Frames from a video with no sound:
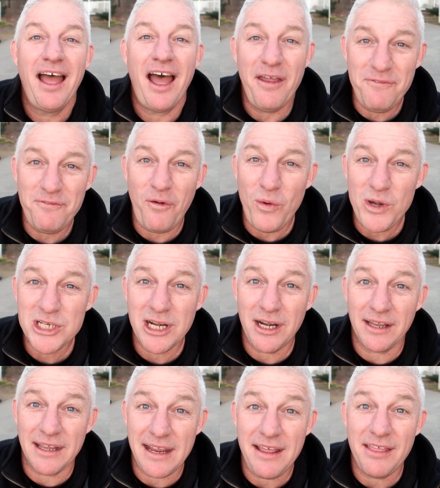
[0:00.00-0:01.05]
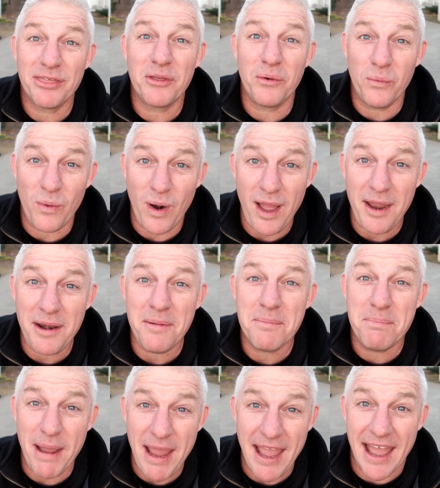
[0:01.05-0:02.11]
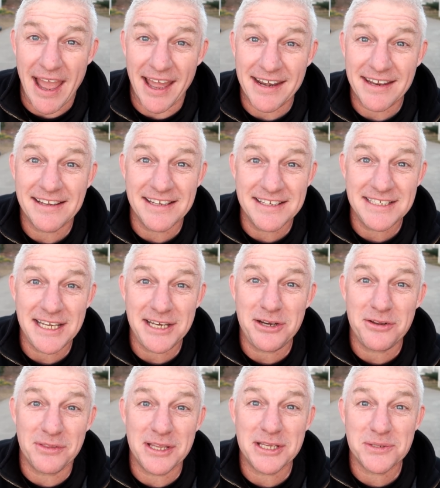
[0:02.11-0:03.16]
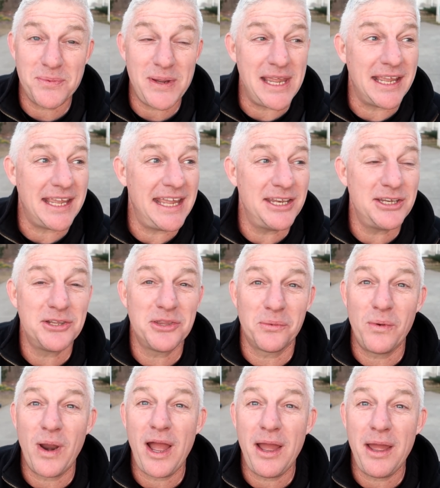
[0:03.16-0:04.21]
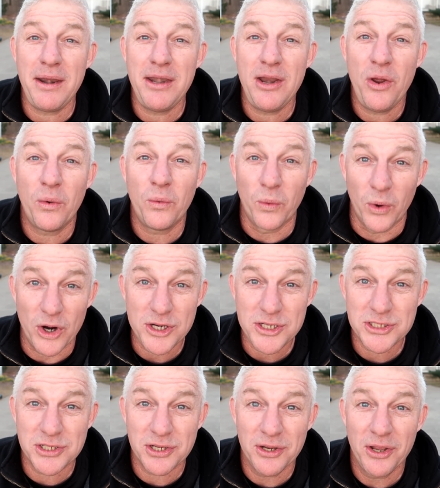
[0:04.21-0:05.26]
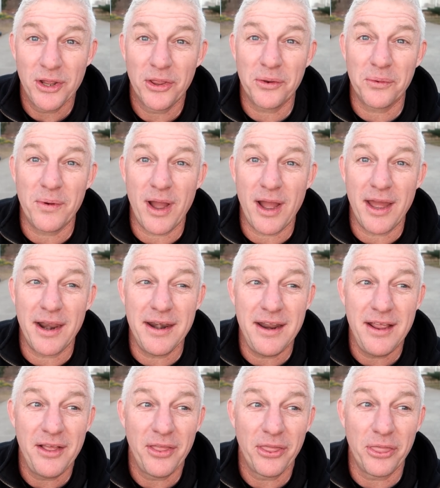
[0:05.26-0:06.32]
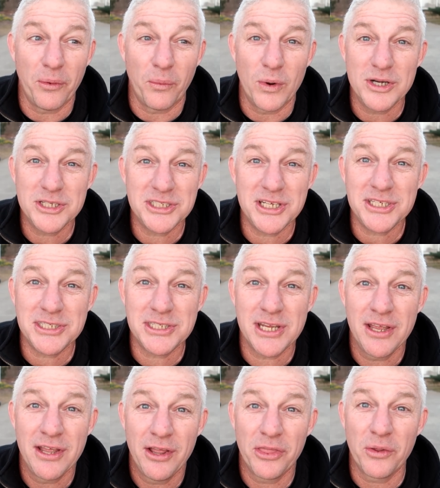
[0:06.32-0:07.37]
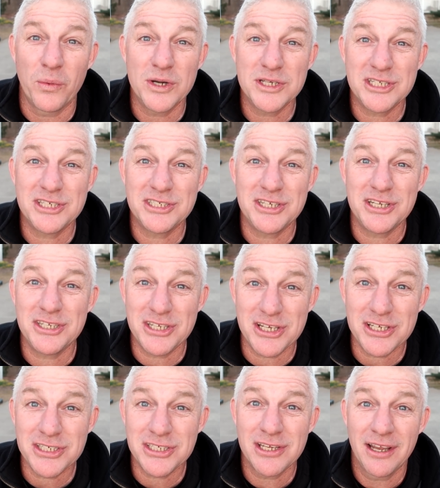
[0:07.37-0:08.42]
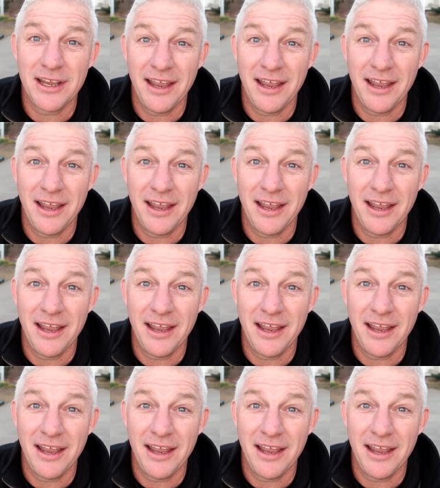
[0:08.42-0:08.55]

Unfortunately, the run bad continued this week into the run worst, the run the worstest, the worstest is this.